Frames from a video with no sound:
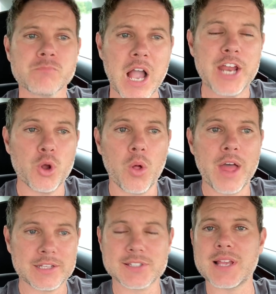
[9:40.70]
I know
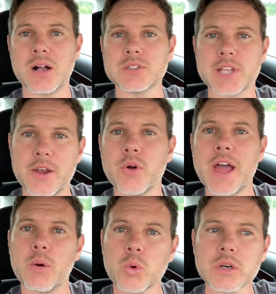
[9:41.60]
that sells. I know
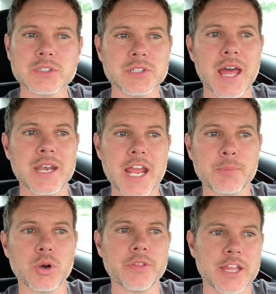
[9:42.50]
that works in that
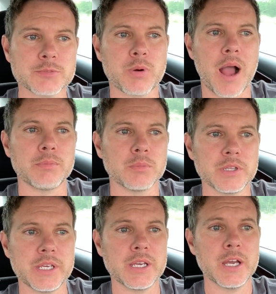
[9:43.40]
neighborhood. That's
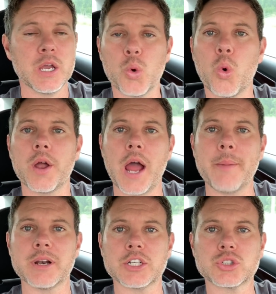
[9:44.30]
probably what
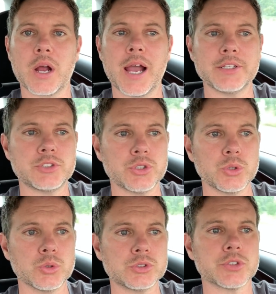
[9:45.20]
I'm going to try
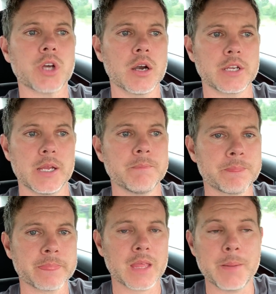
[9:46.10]
to target.
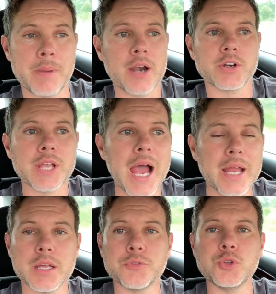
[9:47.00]
And better
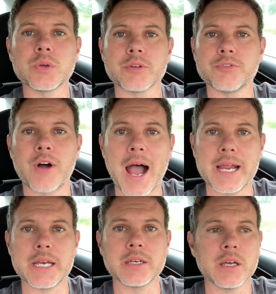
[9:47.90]
yet, if you can
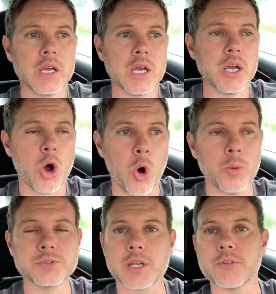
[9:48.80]
find
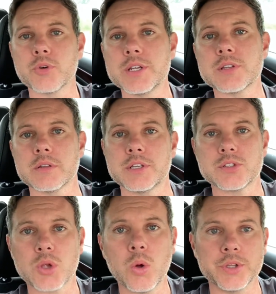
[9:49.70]
homes that have recently
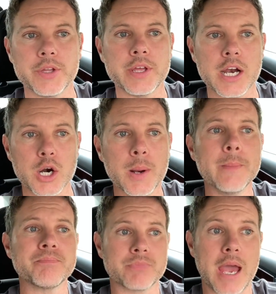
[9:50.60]
sold in there,
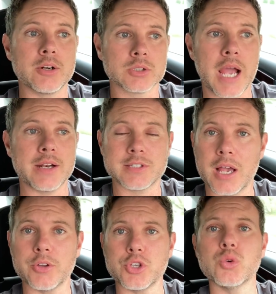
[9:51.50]
that'll kind of
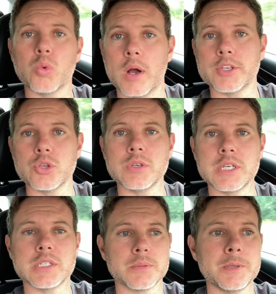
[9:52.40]
tell you what you
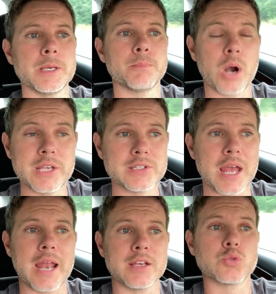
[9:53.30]
need to be priced
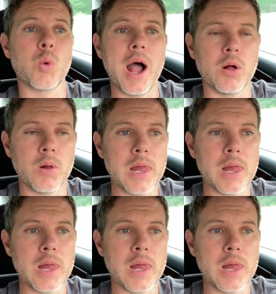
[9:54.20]
at as well.